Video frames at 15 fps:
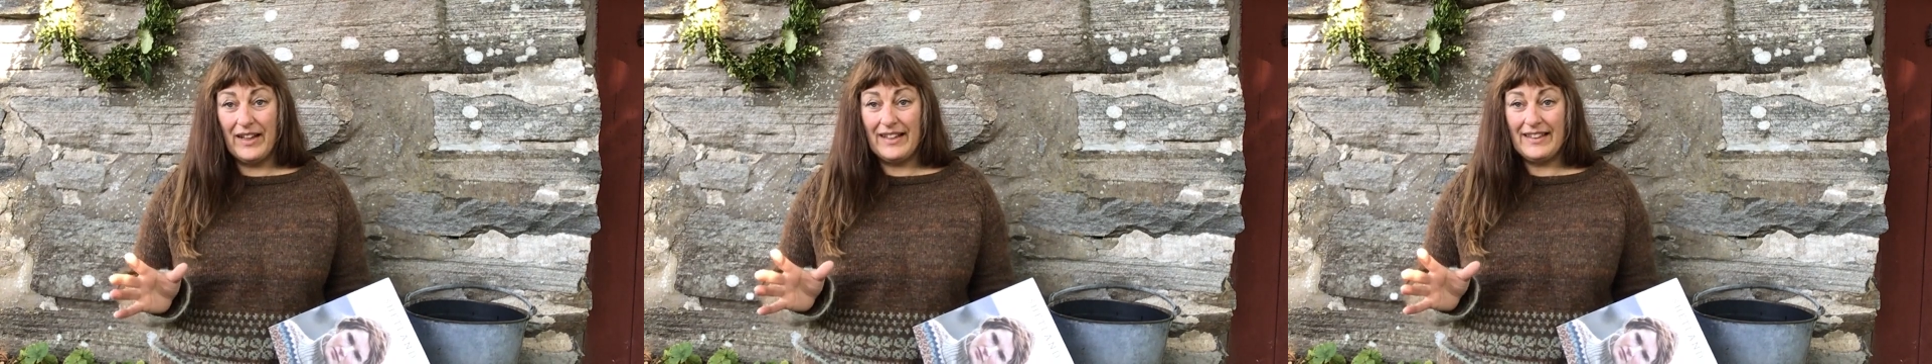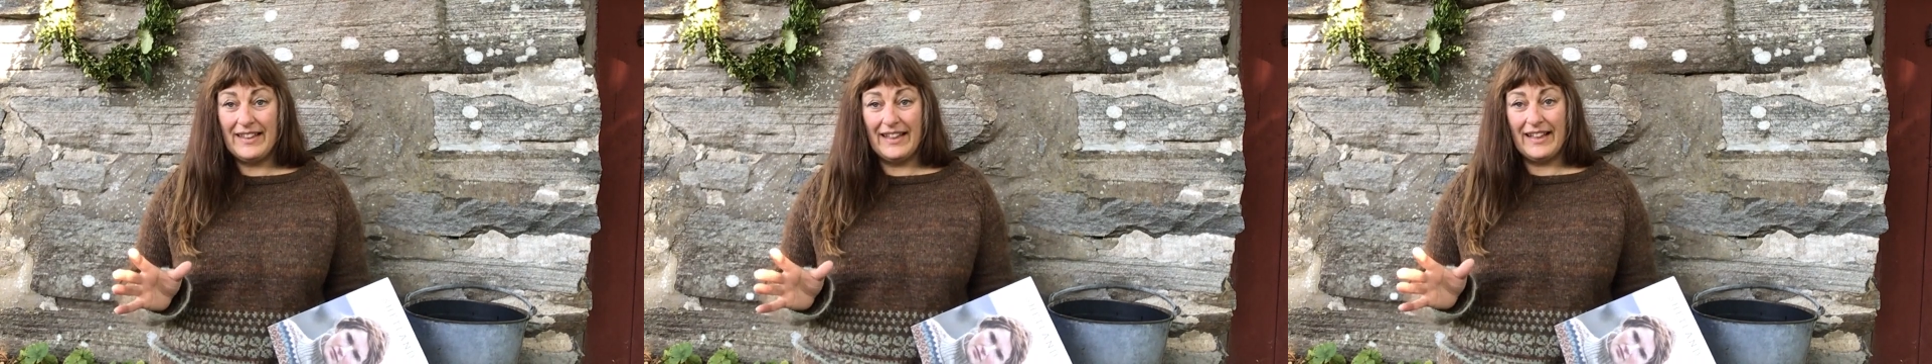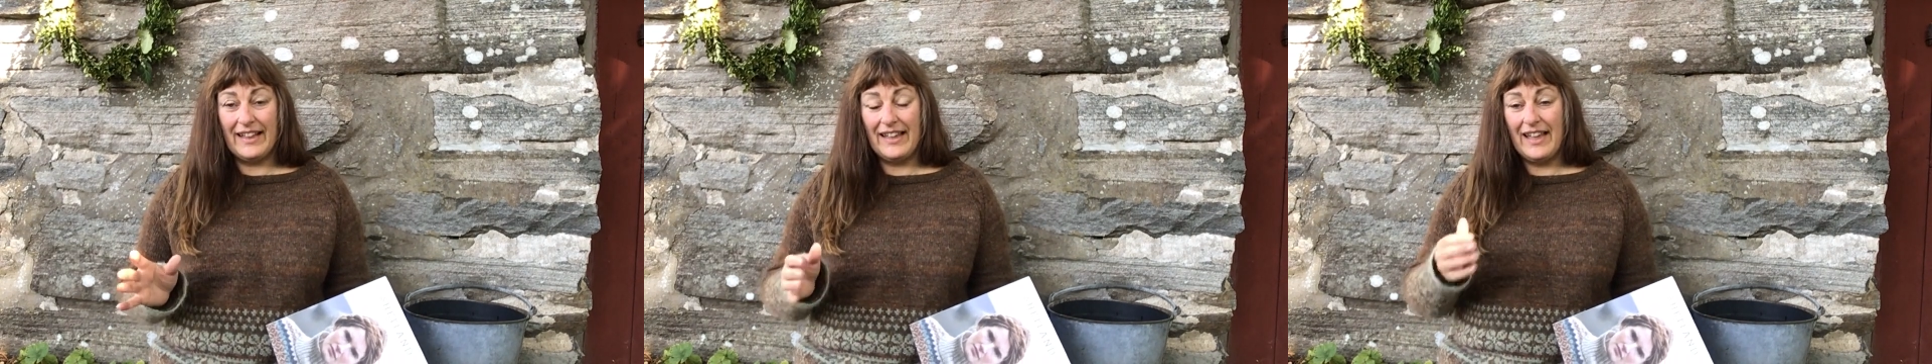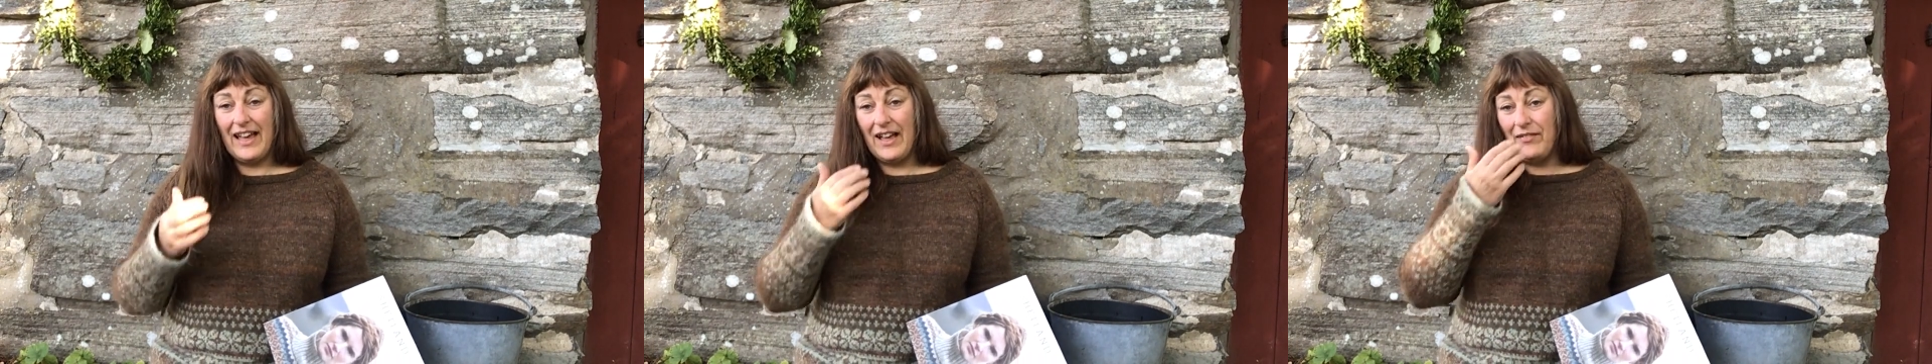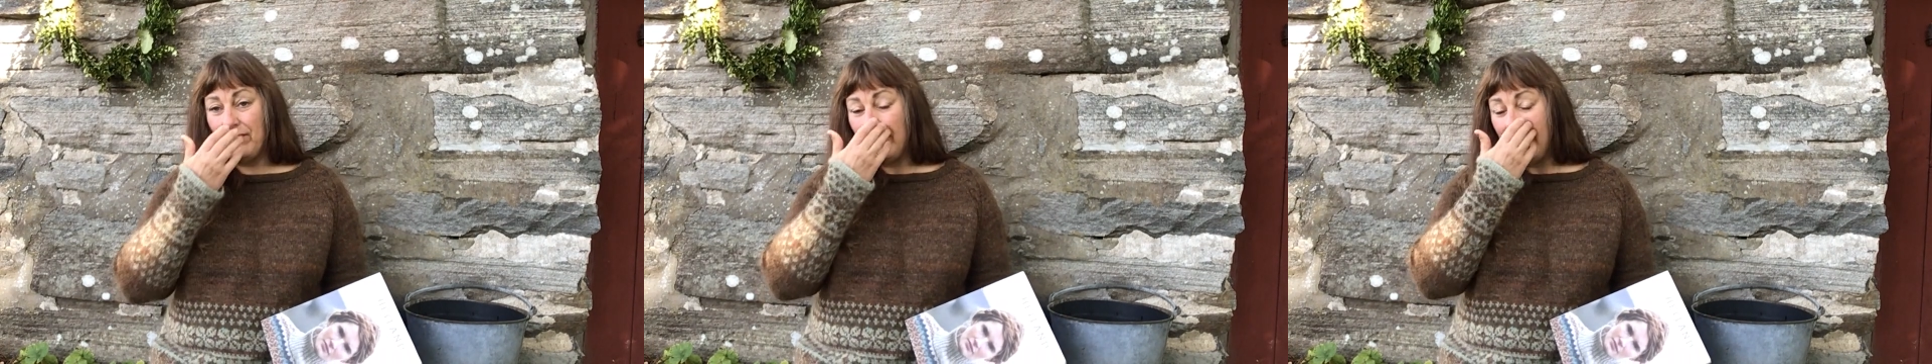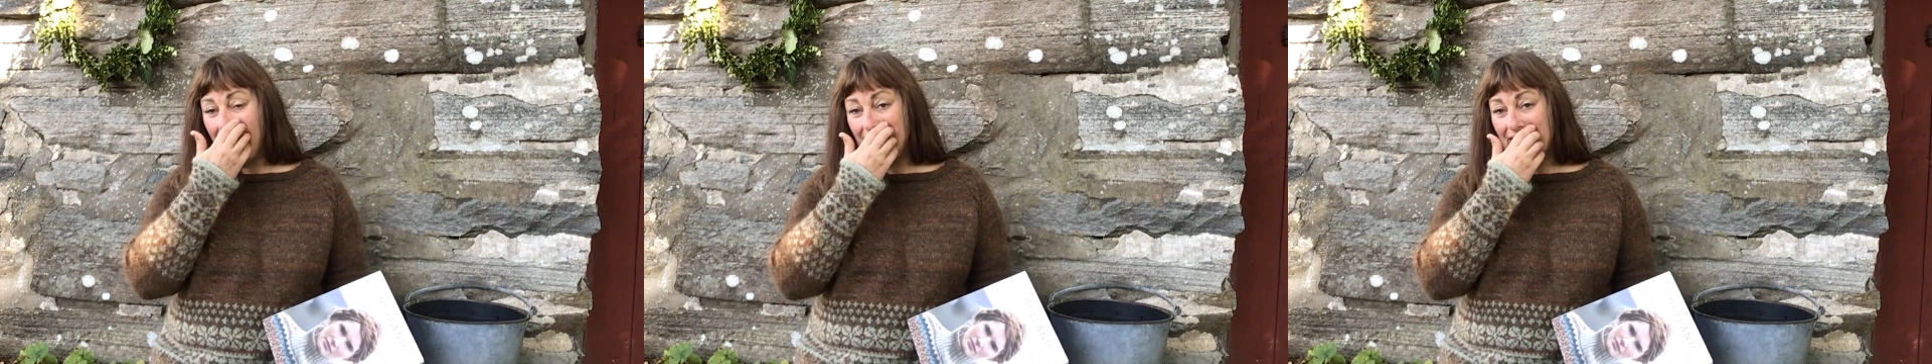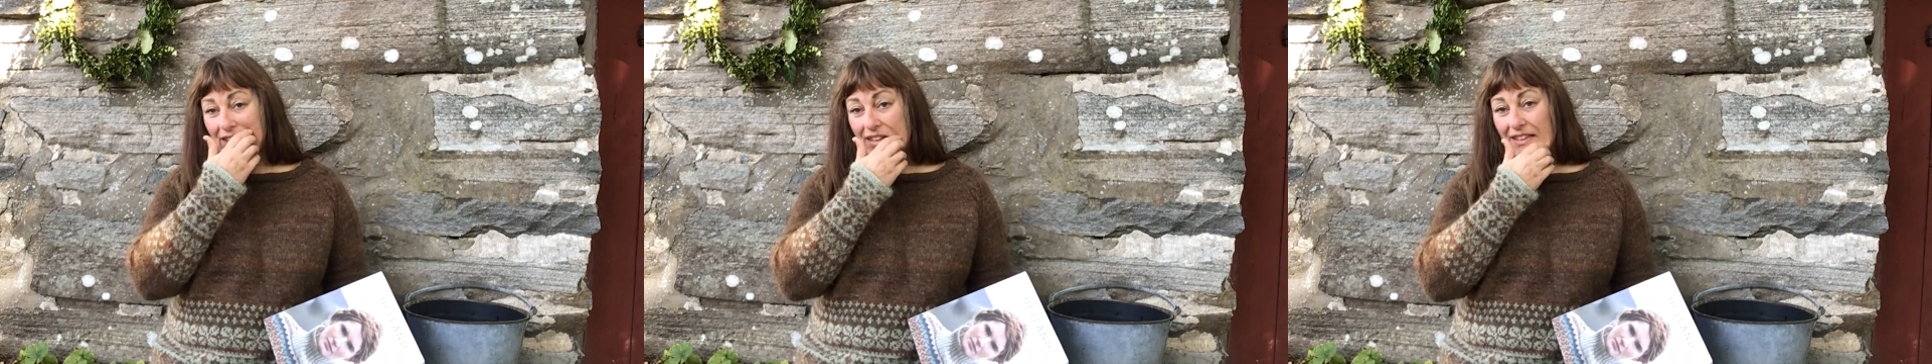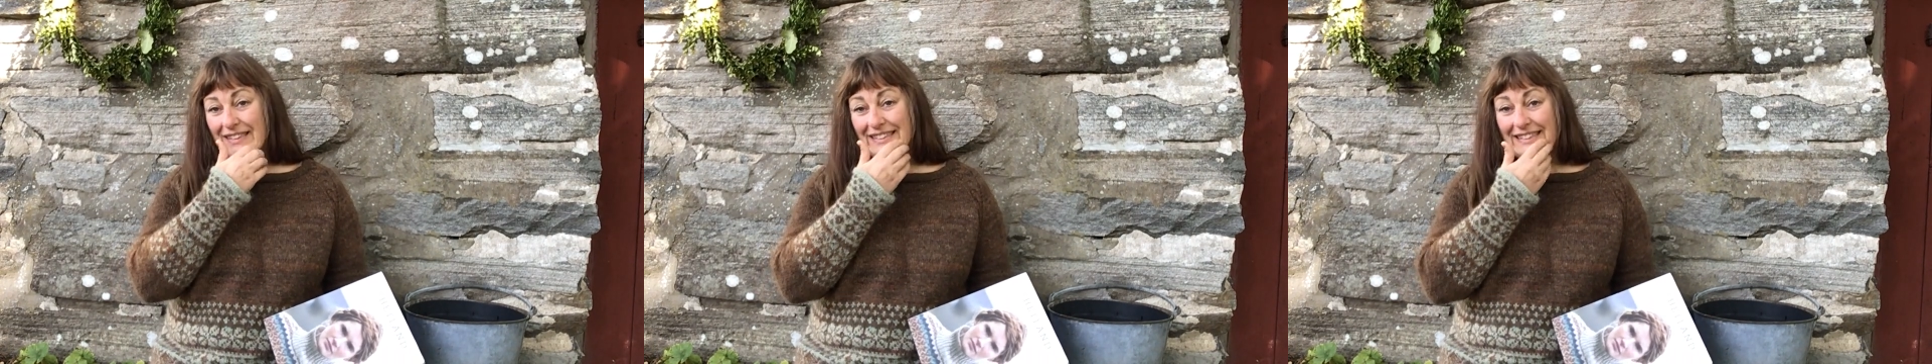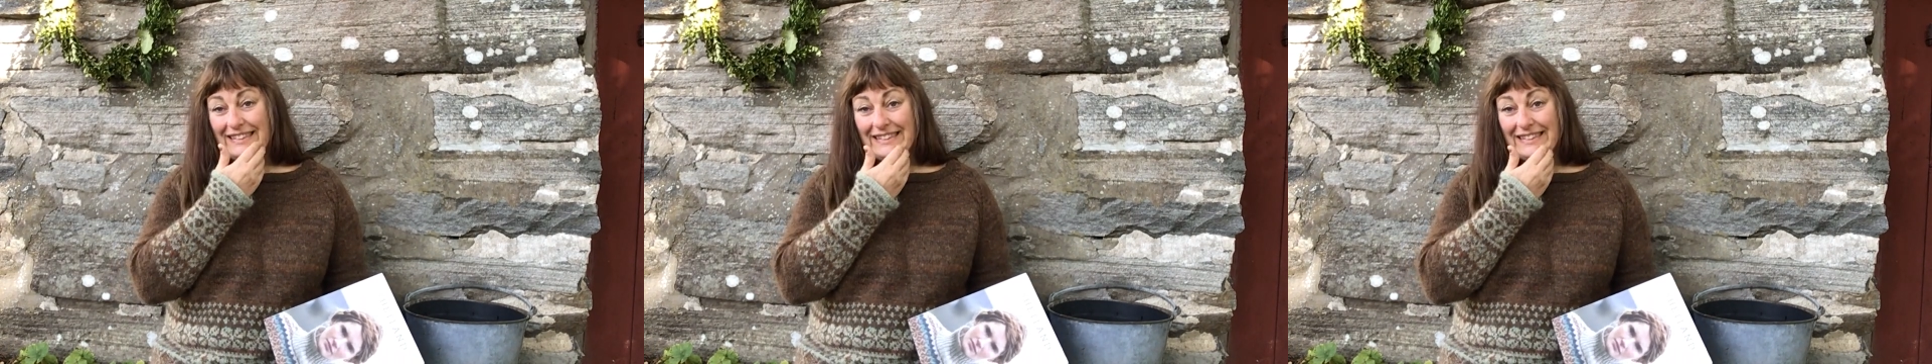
I think I have like